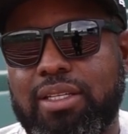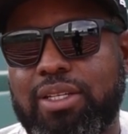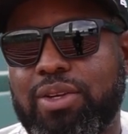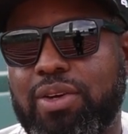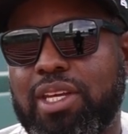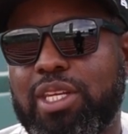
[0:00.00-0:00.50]

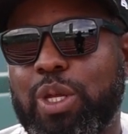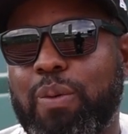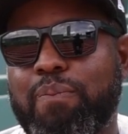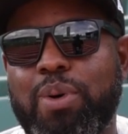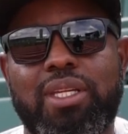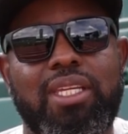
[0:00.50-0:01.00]
you know end up
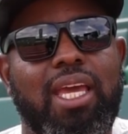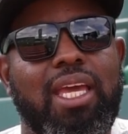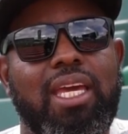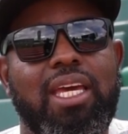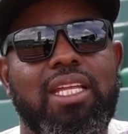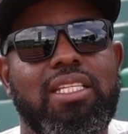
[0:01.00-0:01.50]
butting
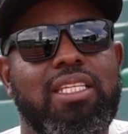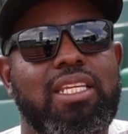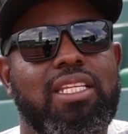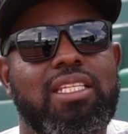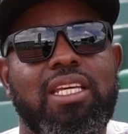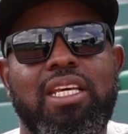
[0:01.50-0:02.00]
heads, and
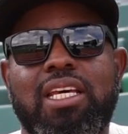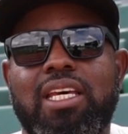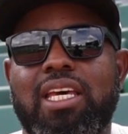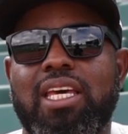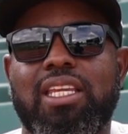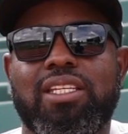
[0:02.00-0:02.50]
it's mm-hmm.